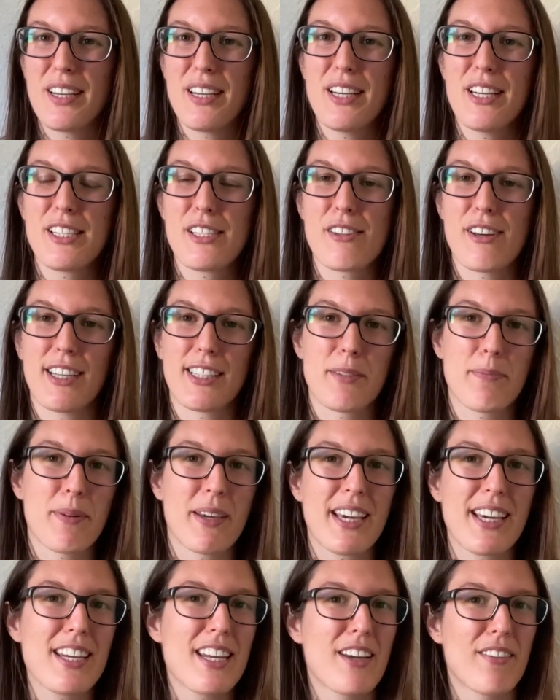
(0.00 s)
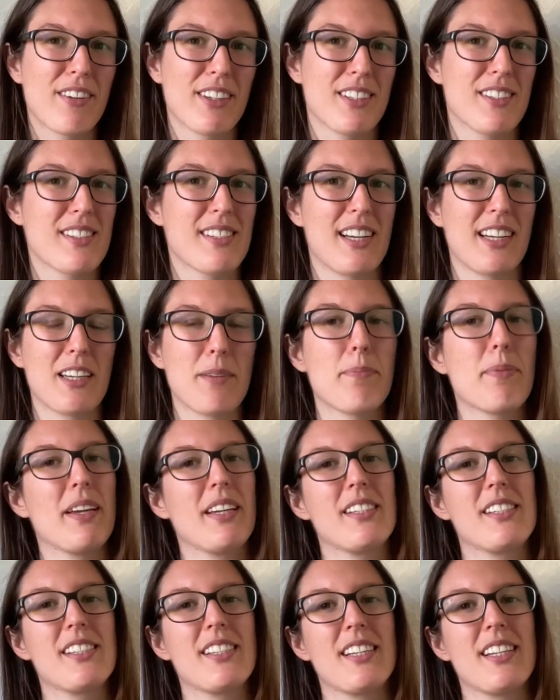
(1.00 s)
So at the beginning, when you start a
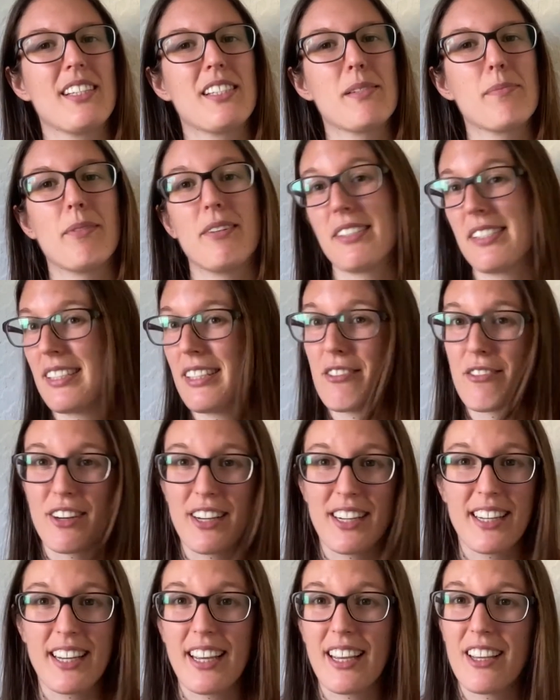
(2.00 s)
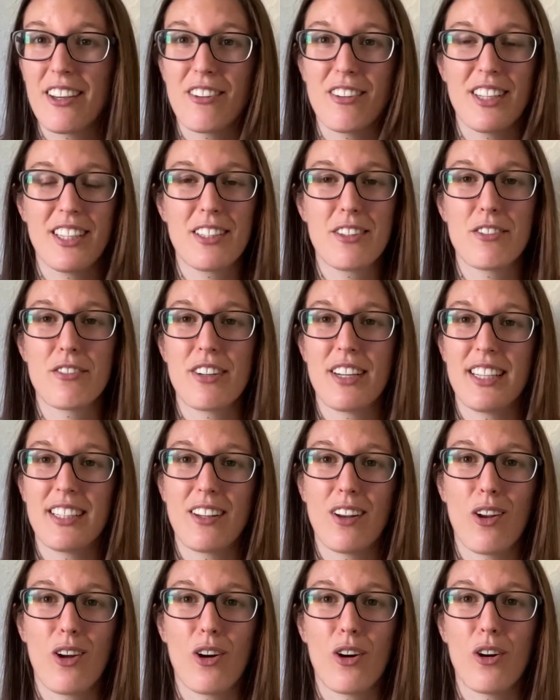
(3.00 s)
PhD, it's mostly reading. You need to read
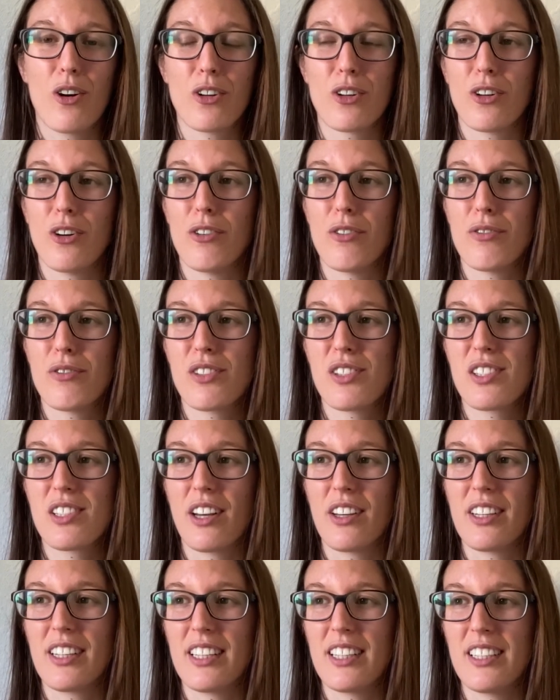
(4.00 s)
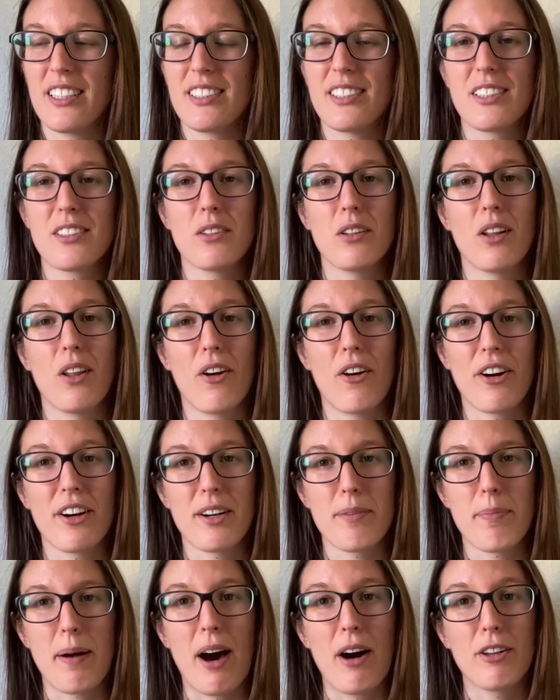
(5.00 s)
a lot of studies to learn
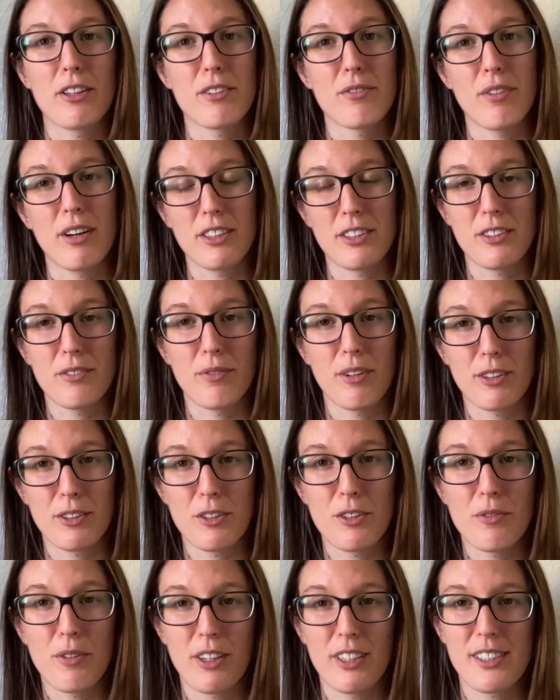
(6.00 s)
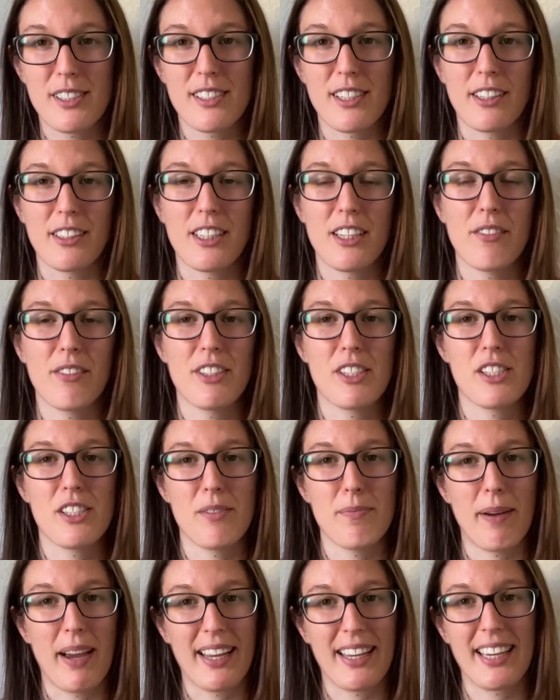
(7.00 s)
about what you want to study, which
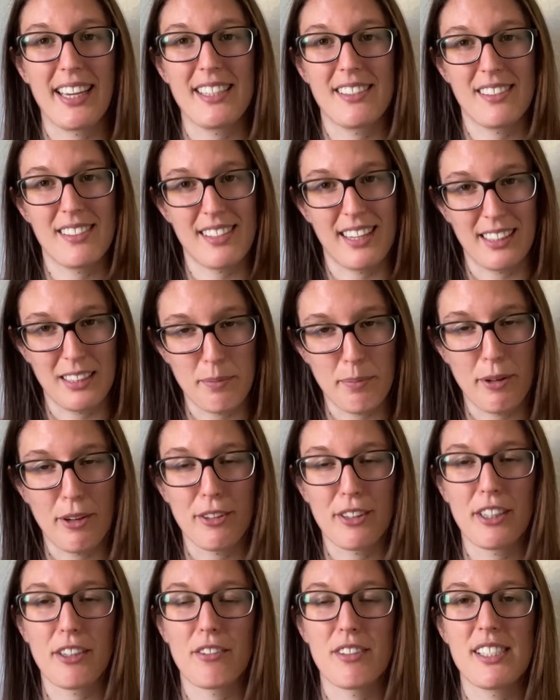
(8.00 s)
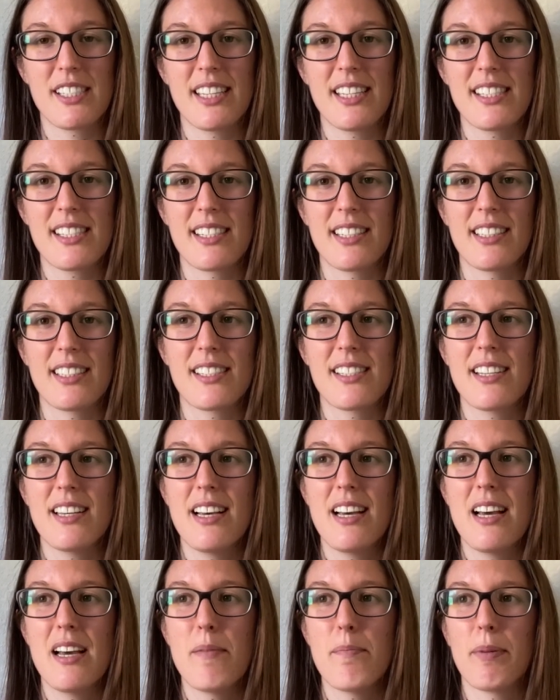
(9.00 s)
in my case is antibiotic resistance,
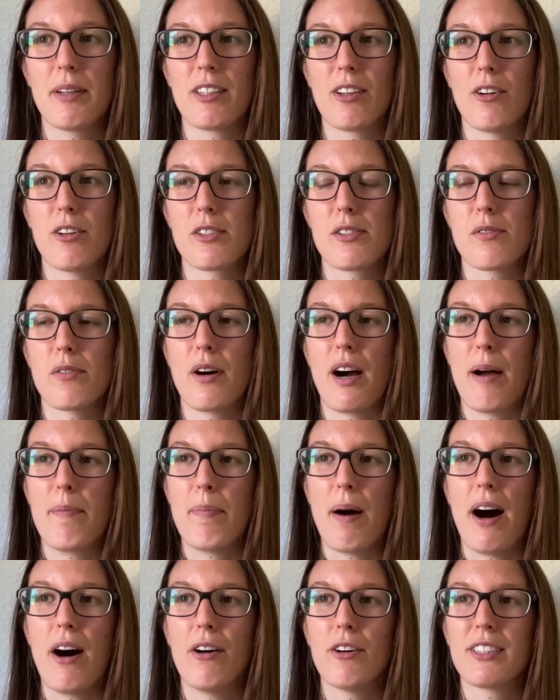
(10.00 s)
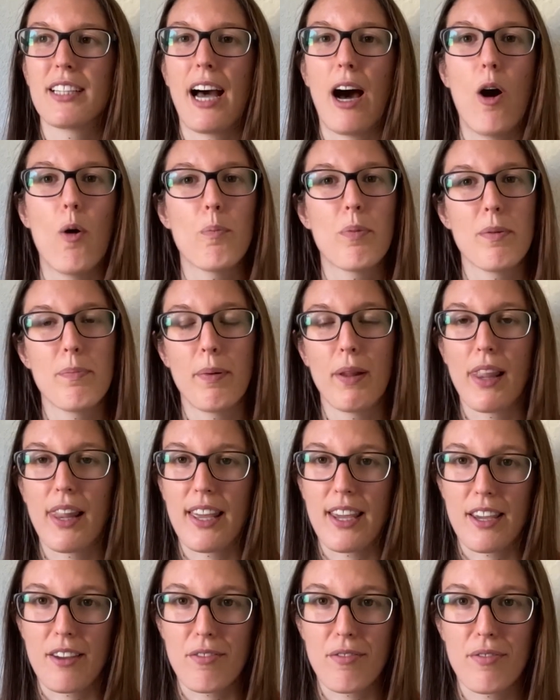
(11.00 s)
but also about how people
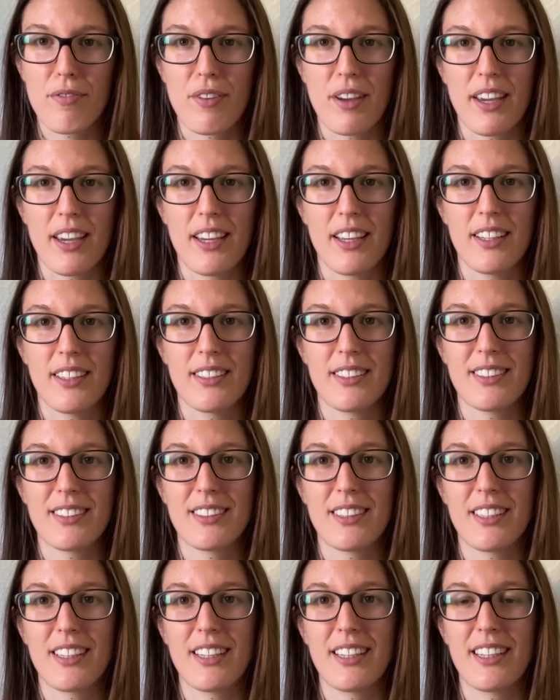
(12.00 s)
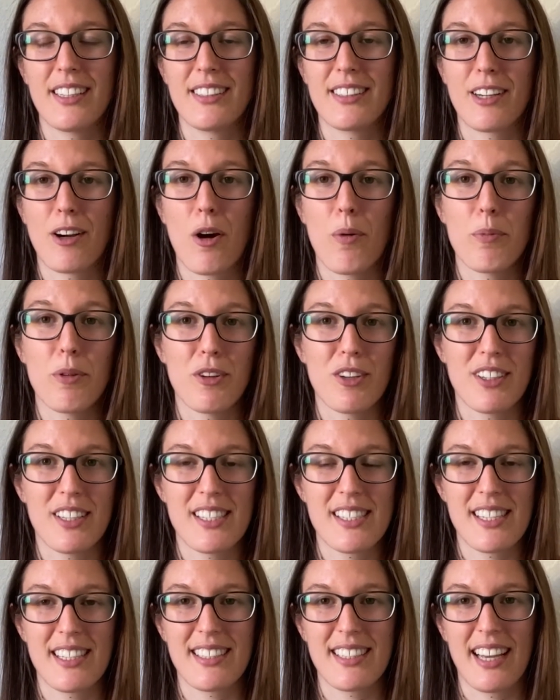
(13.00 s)
live in the
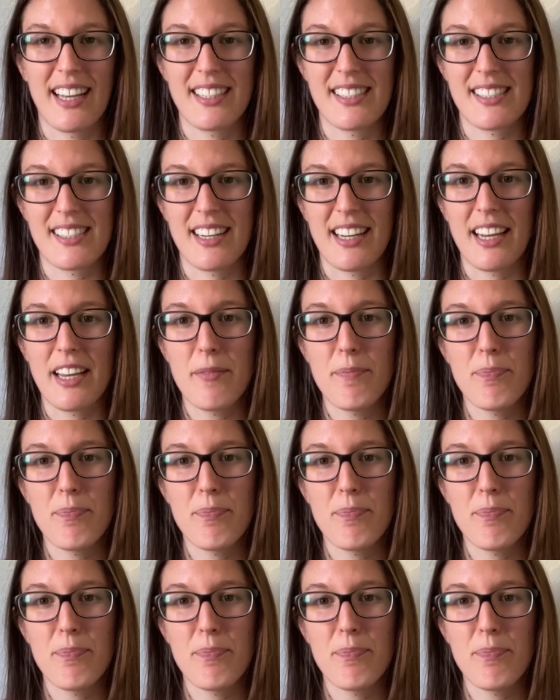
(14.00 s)
communities in Tanzania.